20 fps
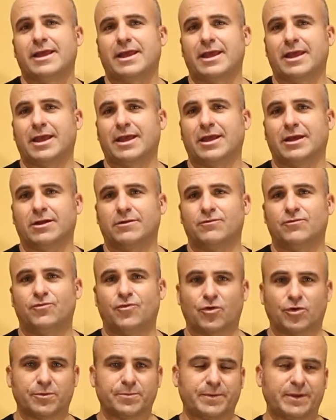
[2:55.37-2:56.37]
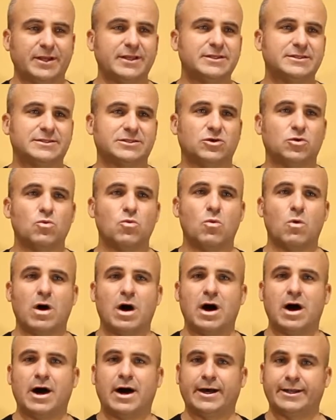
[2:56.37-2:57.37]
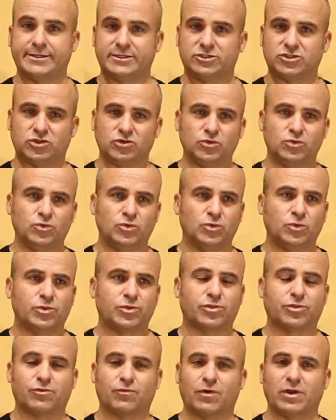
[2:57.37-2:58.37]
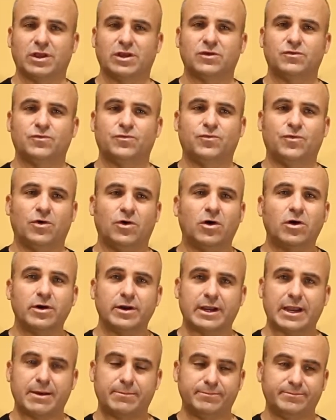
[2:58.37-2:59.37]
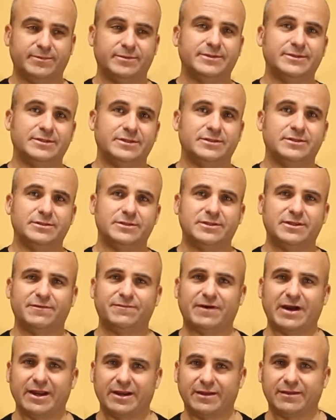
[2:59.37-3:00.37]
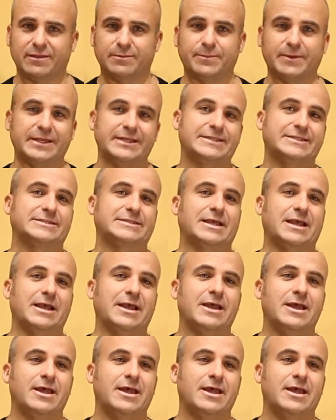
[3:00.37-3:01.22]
4 beats, 1, 2, 3, 4, and I'm dividing the beats